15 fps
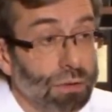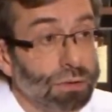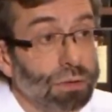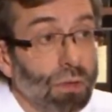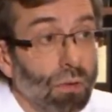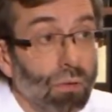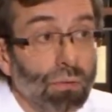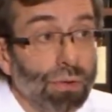
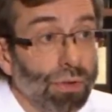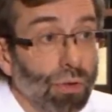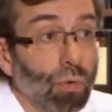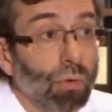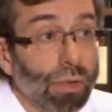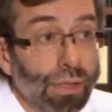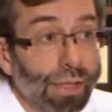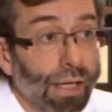So
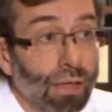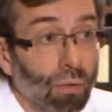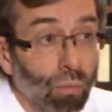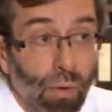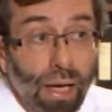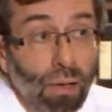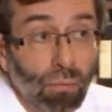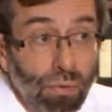you can get
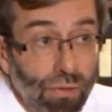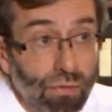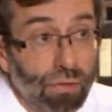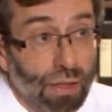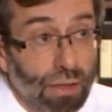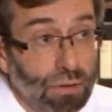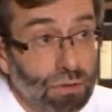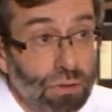away with
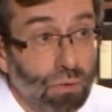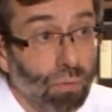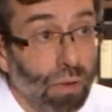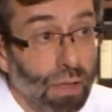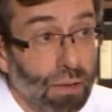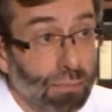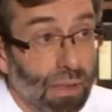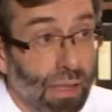things in
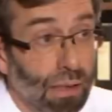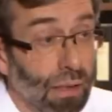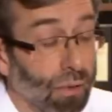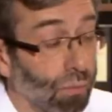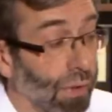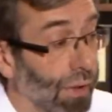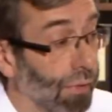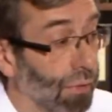
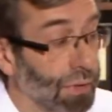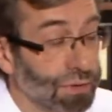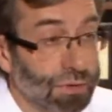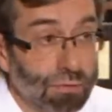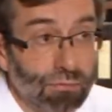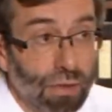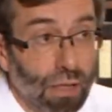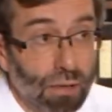Guatemala, whether
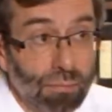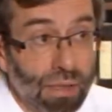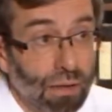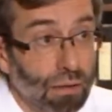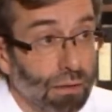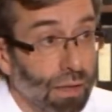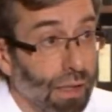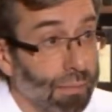it's
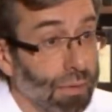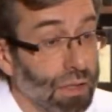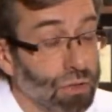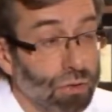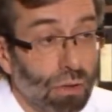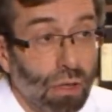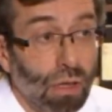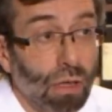environmental
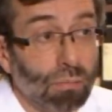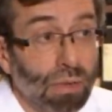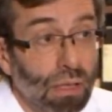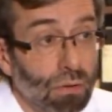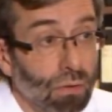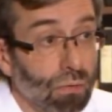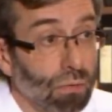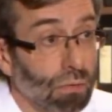damage or
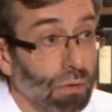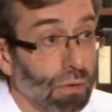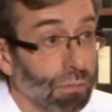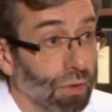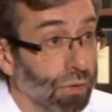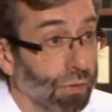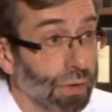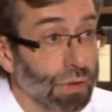harming local
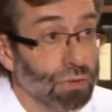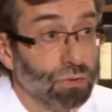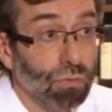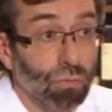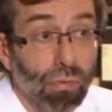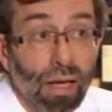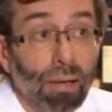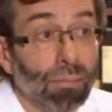communities
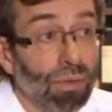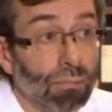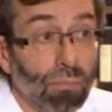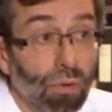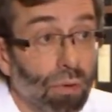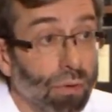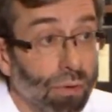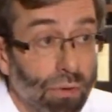or rape and
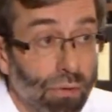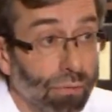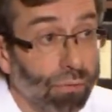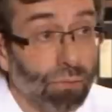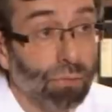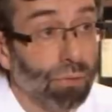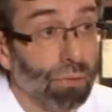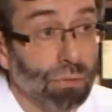murder
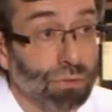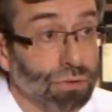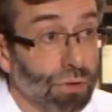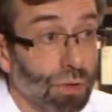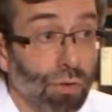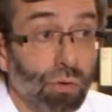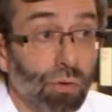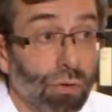through your
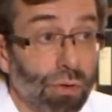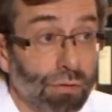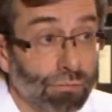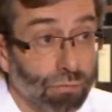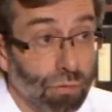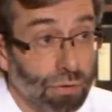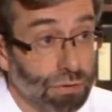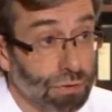security
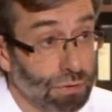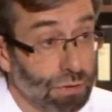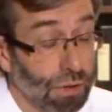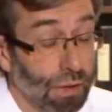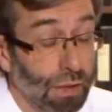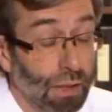forces.